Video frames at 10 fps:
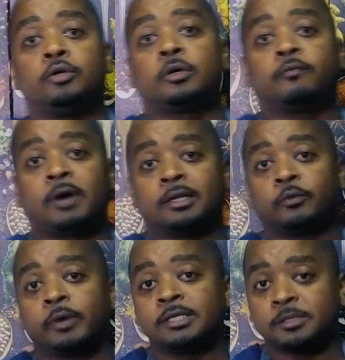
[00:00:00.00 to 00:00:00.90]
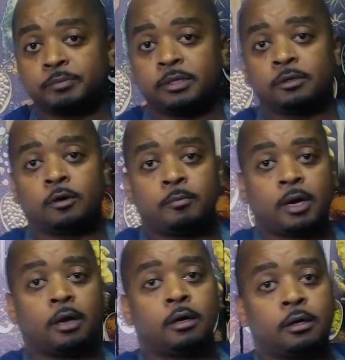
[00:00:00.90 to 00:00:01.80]
You can find the recipe on
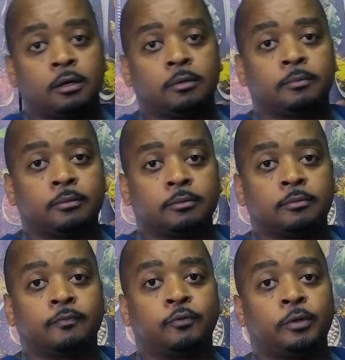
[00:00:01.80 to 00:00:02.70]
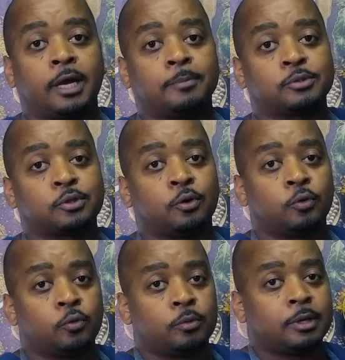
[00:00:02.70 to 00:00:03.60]
my food app,
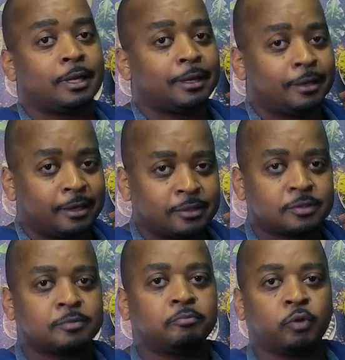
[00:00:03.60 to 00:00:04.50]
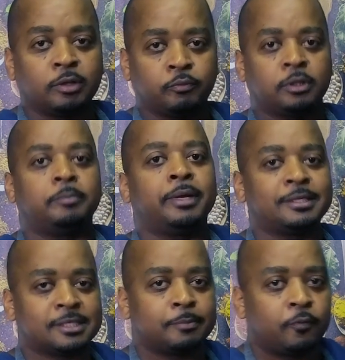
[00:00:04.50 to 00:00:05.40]
so it's really
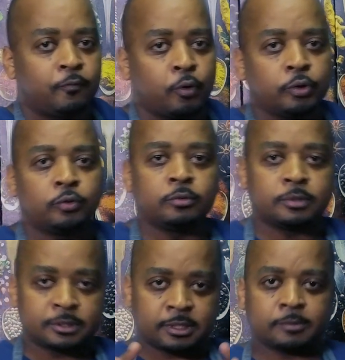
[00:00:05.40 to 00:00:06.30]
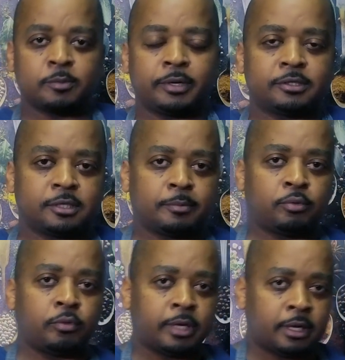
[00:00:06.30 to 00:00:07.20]
made simple for you. The steps are made
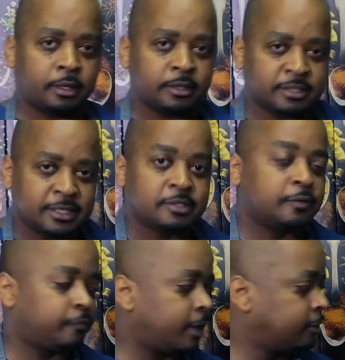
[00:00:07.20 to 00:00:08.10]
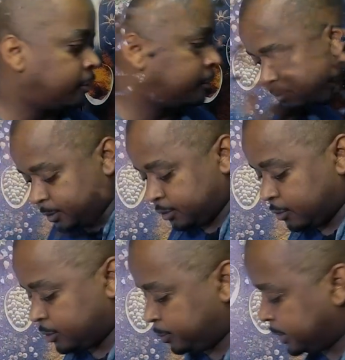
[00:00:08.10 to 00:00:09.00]
simple and it's easy to follow.
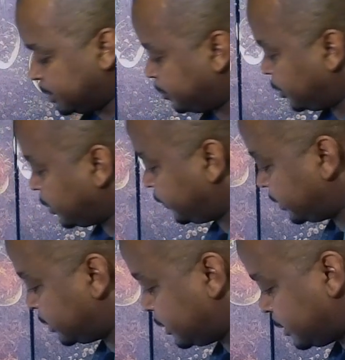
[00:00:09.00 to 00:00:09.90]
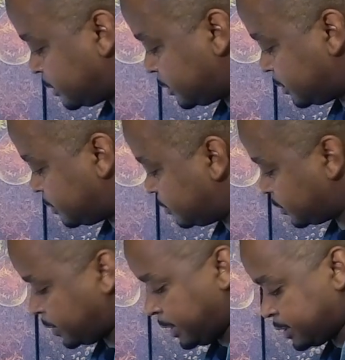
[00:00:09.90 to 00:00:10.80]
So to plate a perfect dish,
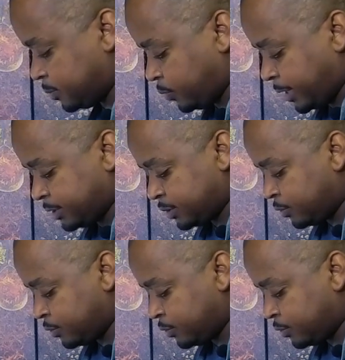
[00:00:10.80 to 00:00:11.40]
we're gonna add some rice